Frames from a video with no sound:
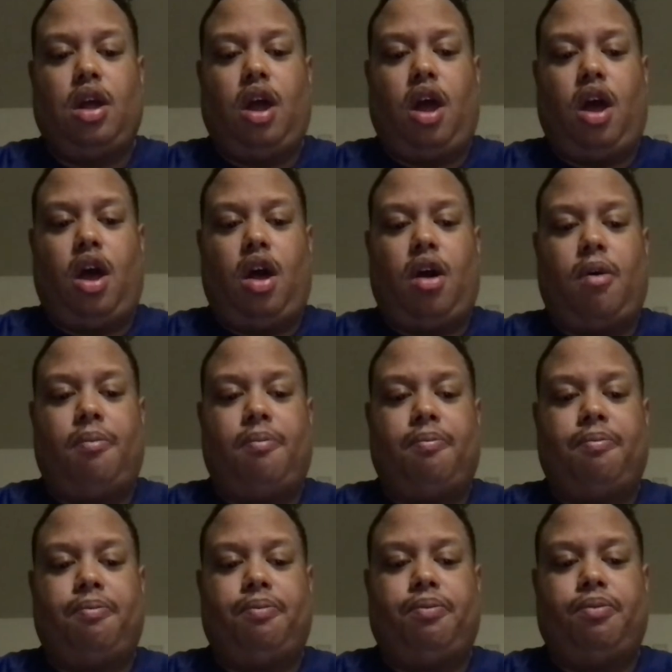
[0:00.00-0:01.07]

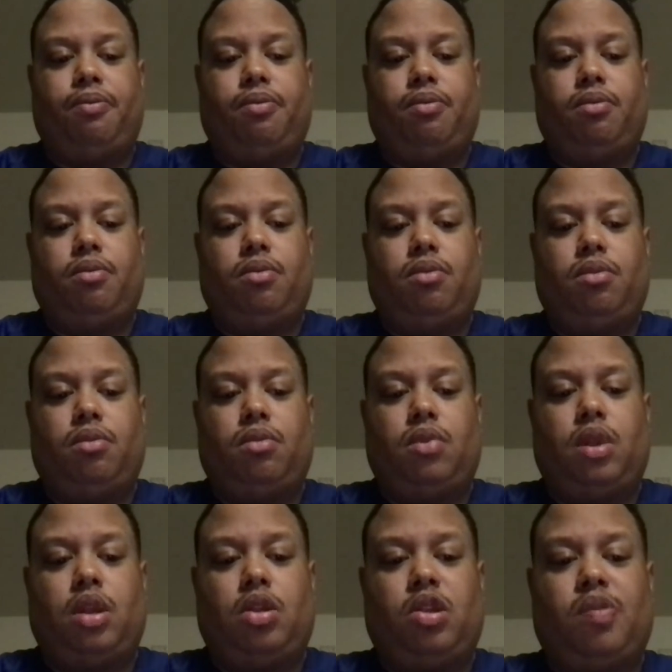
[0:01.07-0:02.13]

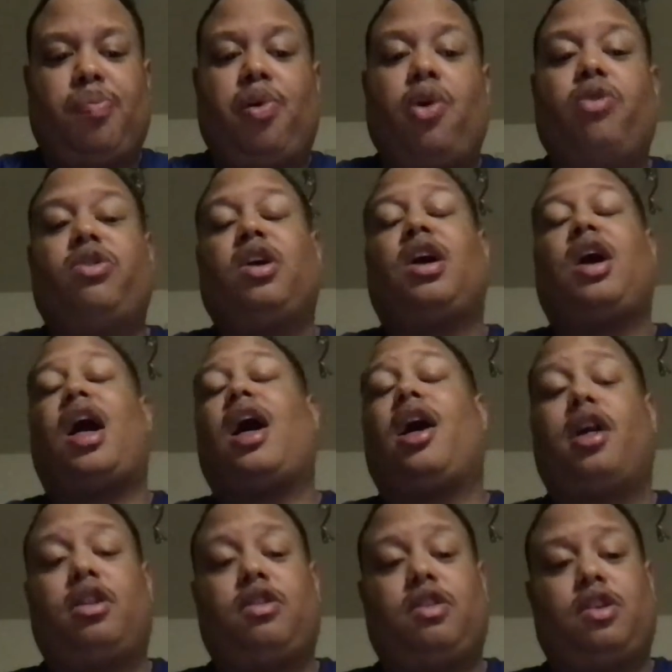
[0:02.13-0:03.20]
The pros and
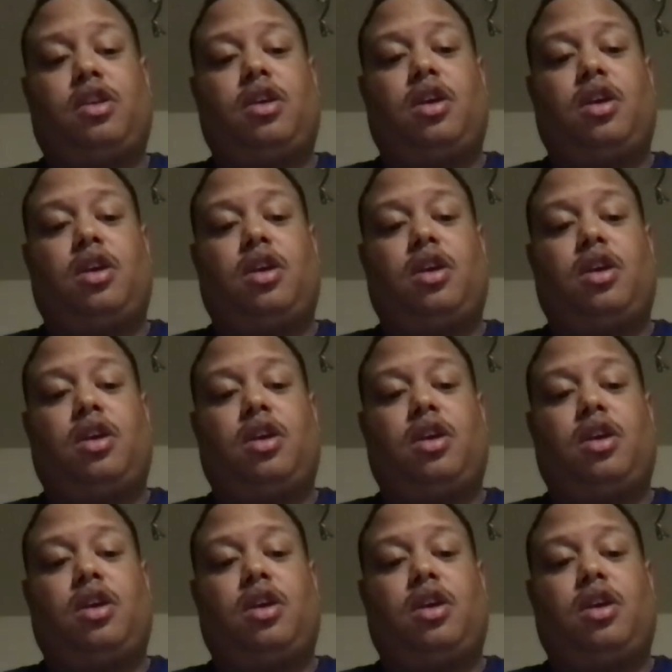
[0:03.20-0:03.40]
cons.